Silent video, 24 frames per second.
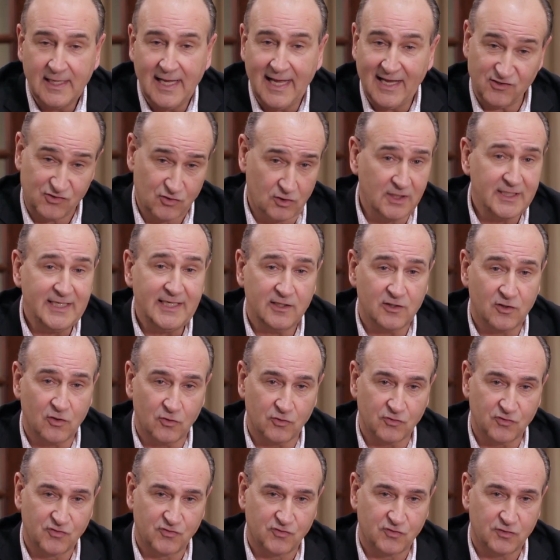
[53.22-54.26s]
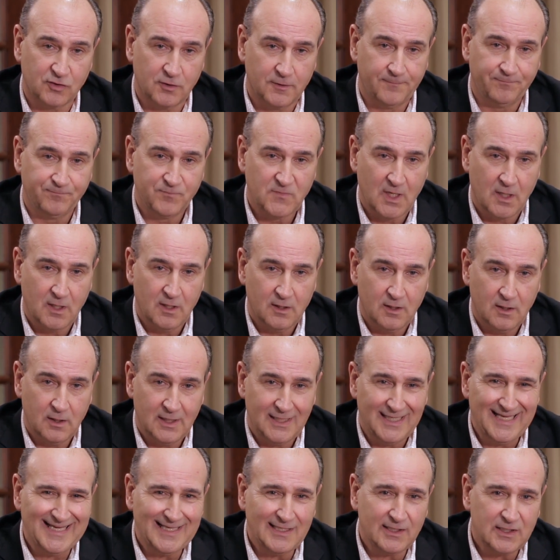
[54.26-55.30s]
as leaders.
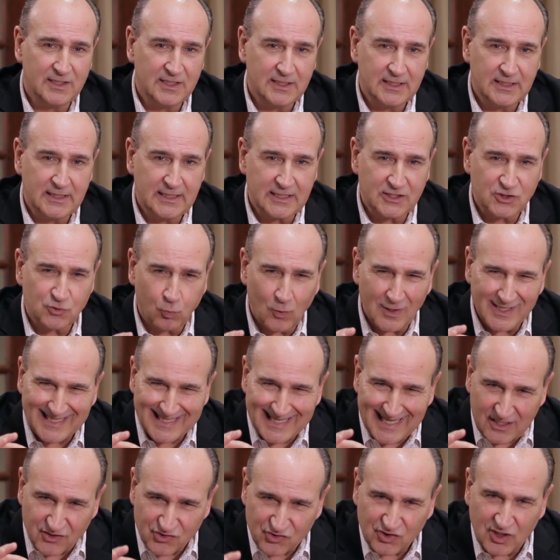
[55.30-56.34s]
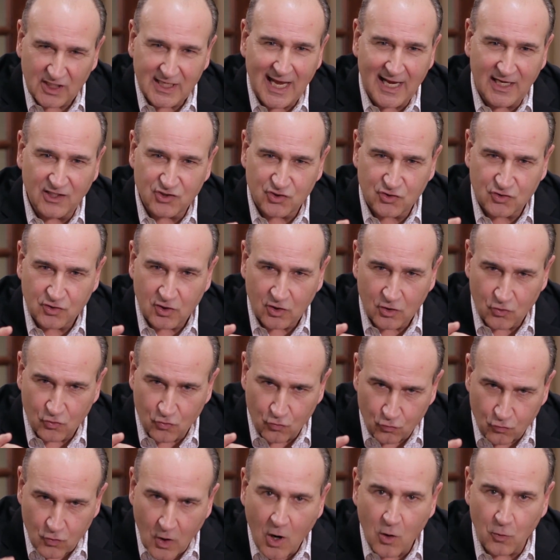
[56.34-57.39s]
It's what instigates
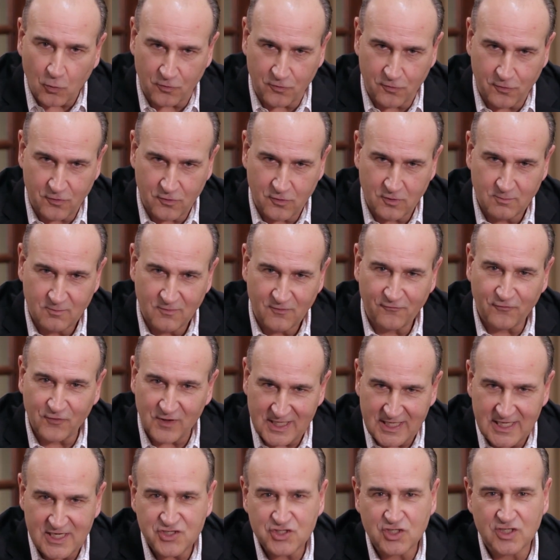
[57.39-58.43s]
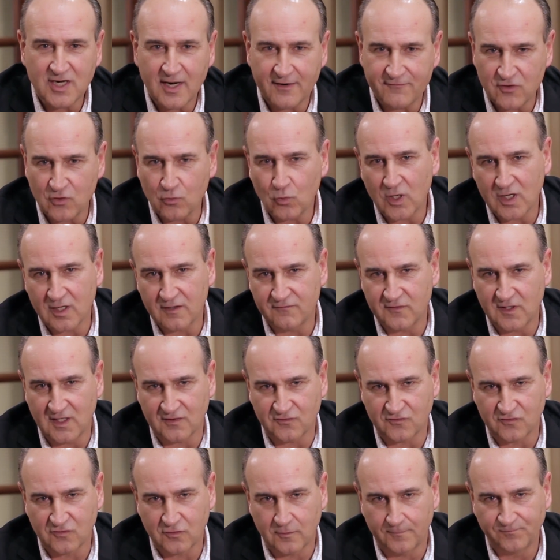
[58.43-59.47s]
growth for each and every one of
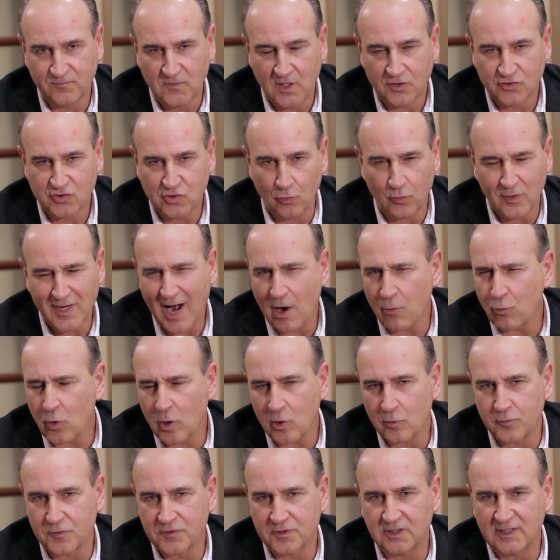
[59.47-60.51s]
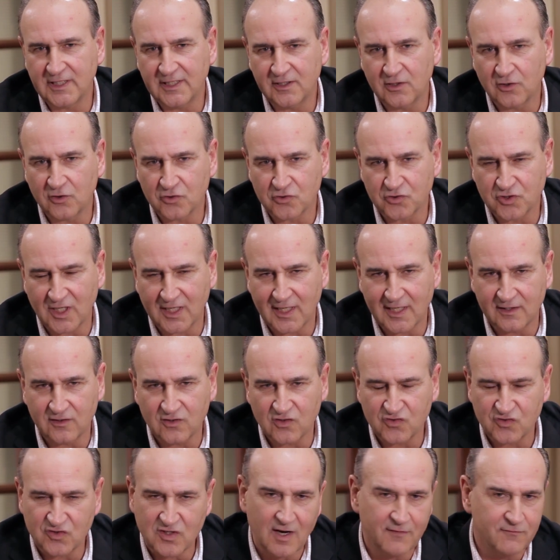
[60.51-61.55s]
us. So when I work with leaders and I
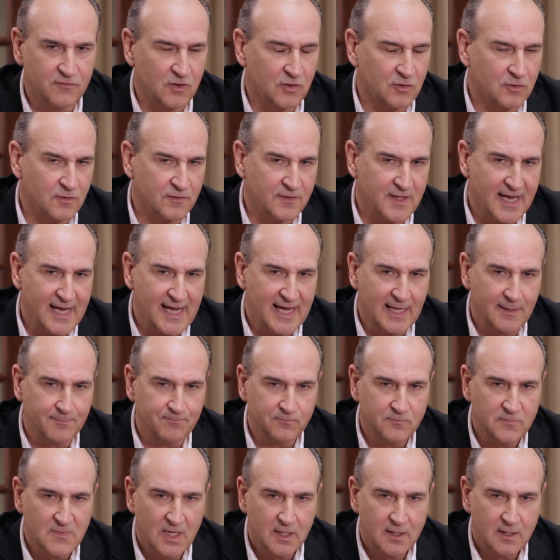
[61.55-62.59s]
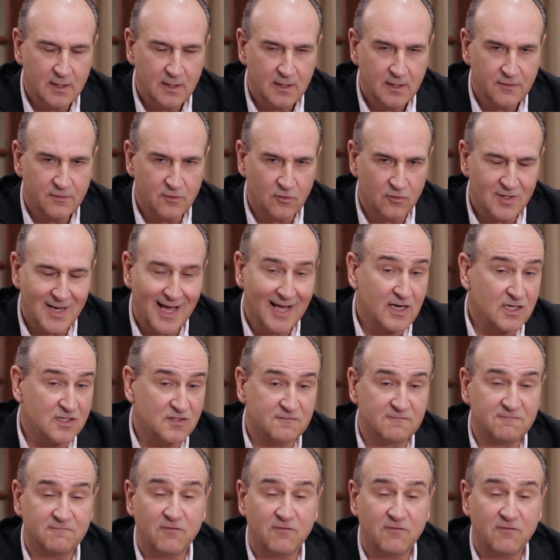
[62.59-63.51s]
discover that they're not as